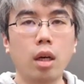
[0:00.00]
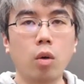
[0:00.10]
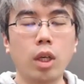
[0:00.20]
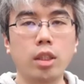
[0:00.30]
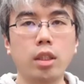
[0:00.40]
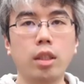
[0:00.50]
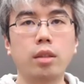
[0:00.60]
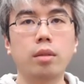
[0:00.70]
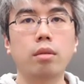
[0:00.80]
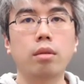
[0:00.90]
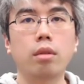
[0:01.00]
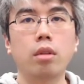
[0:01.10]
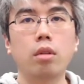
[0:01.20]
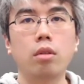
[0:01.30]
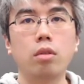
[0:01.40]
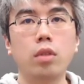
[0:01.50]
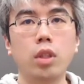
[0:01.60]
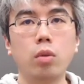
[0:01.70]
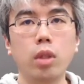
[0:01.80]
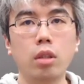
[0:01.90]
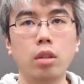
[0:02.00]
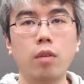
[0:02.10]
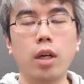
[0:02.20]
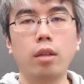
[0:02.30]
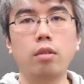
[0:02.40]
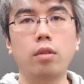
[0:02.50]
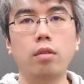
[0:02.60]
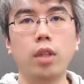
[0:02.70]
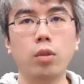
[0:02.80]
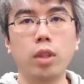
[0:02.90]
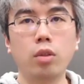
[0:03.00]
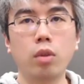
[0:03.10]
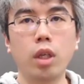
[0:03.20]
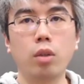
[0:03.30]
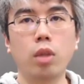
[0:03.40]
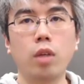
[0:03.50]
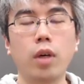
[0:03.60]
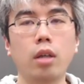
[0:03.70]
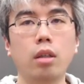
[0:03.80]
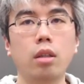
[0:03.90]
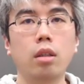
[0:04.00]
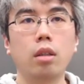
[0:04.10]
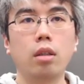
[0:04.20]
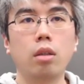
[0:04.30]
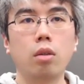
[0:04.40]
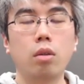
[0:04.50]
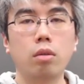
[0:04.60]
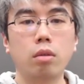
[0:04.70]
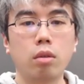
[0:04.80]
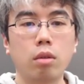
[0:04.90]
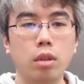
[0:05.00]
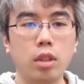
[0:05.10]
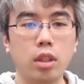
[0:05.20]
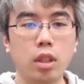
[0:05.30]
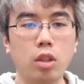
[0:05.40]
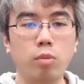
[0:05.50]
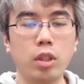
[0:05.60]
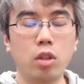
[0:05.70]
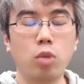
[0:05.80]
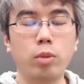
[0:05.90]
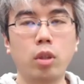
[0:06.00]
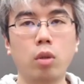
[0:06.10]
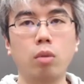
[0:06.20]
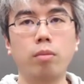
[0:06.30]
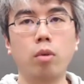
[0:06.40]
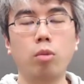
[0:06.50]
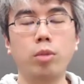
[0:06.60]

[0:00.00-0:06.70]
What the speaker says: something was wrong. The above two gets actually returned an object,